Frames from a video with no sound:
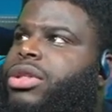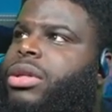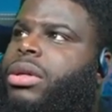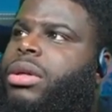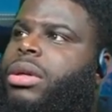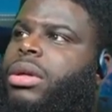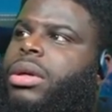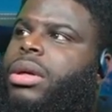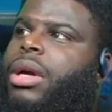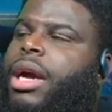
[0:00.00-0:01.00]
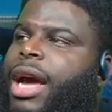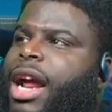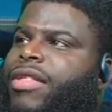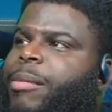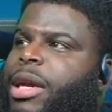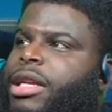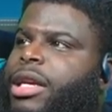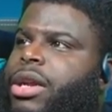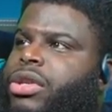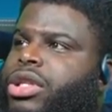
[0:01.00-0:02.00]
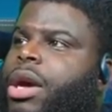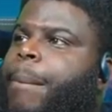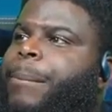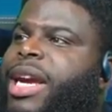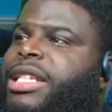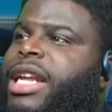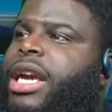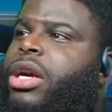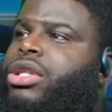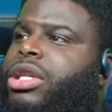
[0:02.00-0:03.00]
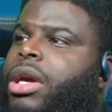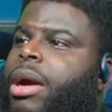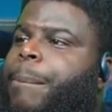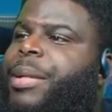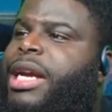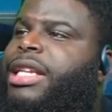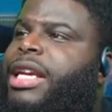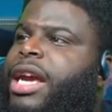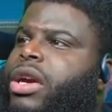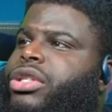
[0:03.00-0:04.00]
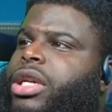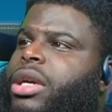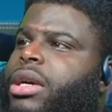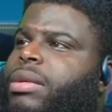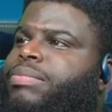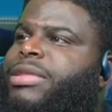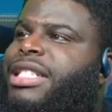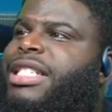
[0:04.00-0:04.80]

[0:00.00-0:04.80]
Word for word: I missed the fifty fifty and I hit Green Goblin instead, which you would think, man, that's that's